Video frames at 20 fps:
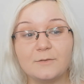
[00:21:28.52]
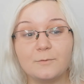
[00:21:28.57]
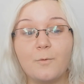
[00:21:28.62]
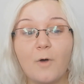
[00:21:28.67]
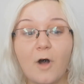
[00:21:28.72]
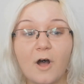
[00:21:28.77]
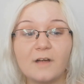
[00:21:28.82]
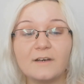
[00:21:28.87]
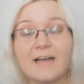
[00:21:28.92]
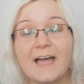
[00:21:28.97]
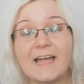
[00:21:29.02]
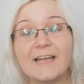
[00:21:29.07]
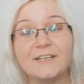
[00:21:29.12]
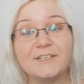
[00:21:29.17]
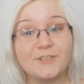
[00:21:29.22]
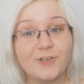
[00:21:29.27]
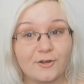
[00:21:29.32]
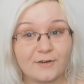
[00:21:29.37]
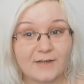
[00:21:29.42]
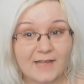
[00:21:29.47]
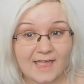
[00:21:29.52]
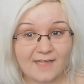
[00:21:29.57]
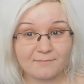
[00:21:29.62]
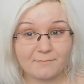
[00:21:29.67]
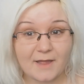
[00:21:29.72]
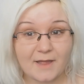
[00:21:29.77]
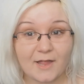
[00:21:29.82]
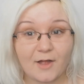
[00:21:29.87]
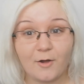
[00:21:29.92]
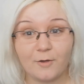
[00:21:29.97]
what I don't have
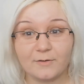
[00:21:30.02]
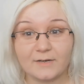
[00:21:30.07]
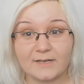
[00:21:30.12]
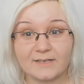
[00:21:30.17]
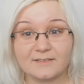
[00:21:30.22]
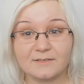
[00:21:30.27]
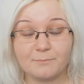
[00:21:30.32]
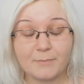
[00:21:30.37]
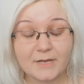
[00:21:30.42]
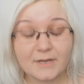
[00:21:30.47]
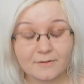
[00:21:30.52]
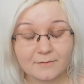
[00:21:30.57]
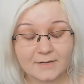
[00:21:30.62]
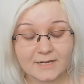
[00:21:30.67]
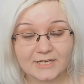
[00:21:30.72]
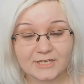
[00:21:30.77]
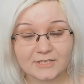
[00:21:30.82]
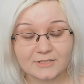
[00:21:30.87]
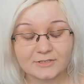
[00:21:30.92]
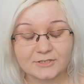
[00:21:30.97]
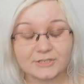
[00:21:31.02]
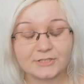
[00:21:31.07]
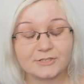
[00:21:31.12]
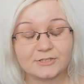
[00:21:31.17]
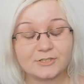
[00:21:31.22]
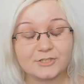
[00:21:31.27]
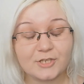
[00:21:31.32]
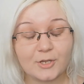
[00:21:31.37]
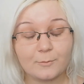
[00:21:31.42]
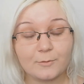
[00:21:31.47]
my own experience.
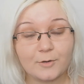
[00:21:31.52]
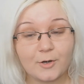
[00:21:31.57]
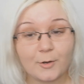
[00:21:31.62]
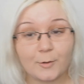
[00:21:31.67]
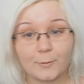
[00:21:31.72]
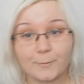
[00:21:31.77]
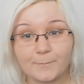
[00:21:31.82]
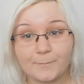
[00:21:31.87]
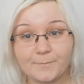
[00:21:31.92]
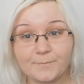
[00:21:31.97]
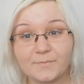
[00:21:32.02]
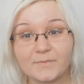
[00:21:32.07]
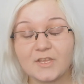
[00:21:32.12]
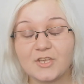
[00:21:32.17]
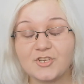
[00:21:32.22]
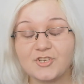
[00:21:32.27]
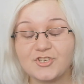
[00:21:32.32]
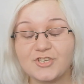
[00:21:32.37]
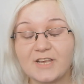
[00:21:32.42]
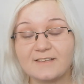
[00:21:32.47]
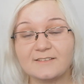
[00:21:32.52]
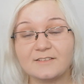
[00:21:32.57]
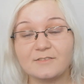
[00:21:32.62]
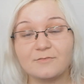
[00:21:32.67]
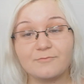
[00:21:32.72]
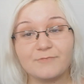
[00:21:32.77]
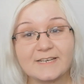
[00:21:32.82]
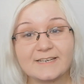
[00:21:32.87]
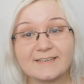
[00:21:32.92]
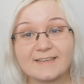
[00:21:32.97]
So no, just
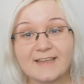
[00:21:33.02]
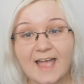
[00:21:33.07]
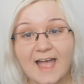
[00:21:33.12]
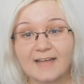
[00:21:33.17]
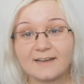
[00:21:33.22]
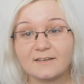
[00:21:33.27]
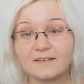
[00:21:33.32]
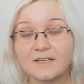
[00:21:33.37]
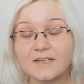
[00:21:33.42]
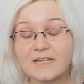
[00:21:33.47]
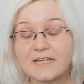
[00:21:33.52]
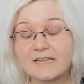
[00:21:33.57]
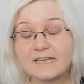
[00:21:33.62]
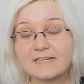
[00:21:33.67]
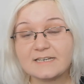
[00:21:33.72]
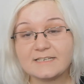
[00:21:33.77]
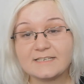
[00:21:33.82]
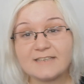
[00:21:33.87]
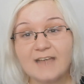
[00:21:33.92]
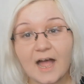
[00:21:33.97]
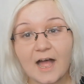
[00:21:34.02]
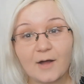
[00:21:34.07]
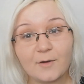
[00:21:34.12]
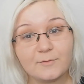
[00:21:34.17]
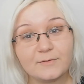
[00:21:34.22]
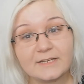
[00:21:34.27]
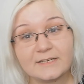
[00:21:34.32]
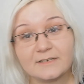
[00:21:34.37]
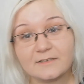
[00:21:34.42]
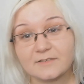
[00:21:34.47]
read that
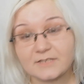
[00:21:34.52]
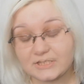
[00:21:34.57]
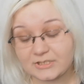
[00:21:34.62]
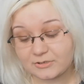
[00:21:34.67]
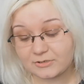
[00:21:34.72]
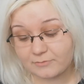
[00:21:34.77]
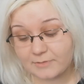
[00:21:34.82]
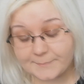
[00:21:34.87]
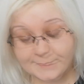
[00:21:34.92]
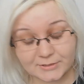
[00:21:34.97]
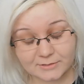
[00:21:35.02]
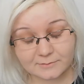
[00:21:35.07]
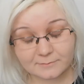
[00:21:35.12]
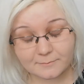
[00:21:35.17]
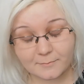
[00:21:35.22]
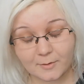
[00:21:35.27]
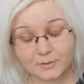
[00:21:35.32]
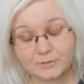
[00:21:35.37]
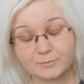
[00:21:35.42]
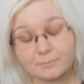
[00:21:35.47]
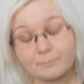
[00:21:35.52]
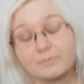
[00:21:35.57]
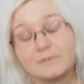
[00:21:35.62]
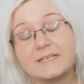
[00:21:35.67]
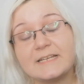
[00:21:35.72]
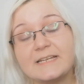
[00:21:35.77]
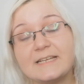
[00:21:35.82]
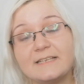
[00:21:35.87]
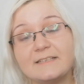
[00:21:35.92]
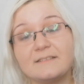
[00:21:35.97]
down in the description box,
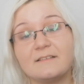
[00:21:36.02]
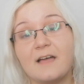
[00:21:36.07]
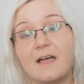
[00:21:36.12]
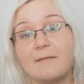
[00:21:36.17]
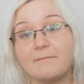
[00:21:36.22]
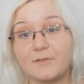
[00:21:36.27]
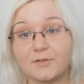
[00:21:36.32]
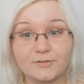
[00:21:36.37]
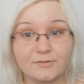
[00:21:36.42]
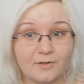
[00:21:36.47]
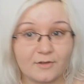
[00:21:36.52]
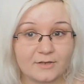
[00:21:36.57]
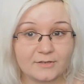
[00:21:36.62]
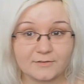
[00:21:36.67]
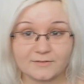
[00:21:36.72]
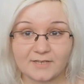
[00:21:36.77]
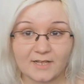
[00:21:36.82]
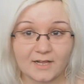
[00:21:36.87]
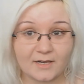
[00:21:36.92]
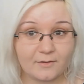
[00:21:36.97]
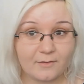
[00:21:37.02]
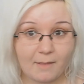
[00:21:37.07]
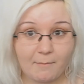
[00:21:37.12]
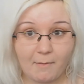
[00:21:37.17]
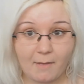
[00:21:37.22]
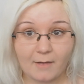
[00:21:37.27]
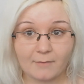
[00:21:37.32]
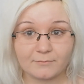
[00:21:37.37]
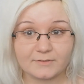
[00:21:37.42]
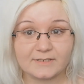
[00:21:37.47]
please. I'm not going to tell you
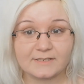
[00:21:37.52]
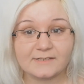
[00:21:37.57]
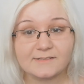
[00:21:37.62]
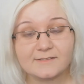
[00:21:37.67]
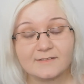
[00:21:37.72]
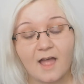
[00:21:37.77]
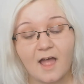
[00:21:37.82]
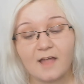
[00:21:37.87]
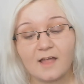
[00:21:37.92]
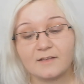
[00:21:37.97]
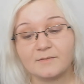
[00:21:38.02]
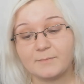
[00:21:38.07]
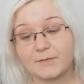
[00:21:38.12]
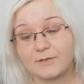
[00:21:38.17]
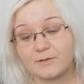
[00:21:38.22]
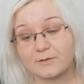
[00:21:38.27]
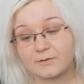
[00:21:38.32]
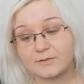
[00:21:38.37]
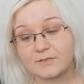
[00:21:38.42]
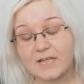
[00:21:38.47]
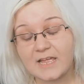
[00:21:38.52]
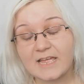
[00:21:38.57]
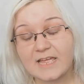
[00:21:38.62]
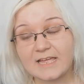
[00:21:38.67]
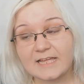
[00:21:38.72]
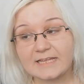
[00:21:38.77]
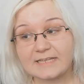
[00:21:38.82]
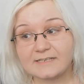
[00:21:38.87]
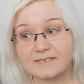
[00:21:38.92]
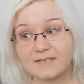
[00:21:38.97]
about these guys because
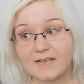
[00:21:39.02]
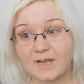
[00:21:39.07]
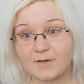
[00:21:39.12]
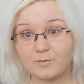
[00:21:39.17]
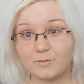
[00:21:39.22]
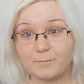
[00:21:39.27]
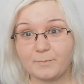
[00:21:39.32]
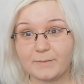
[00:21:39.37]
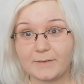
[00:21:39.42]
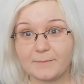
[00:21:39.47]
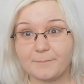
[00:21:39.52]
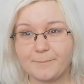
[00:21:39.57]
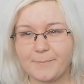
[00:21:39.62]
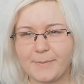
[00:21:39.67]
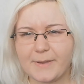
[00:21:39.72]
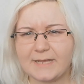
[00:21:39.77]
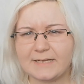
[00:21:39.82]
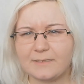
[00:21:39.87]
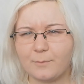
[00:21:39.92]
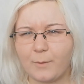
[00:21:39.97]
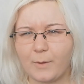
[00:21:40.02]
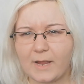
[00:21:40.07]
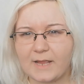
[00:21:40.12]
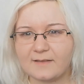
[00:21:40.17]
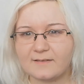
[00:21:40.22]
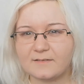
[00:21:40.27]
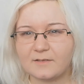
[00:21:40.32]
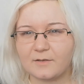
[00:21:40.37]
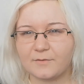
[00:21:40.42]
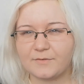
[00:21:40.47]
that would be a bit
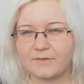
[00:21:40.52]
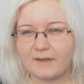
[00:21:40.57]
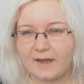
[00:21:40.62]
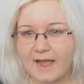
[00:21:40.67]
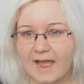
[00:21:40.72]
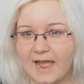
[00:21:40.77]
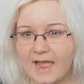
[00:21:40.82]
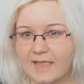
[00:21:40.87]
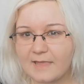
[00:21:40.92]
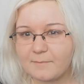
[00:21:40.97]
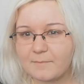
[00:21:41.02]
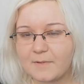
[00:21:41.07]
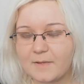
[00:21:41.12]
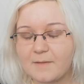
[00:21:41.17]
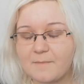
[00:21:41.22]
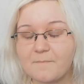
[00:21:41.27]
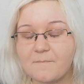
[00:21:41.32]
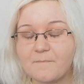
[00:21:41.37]
waste of time,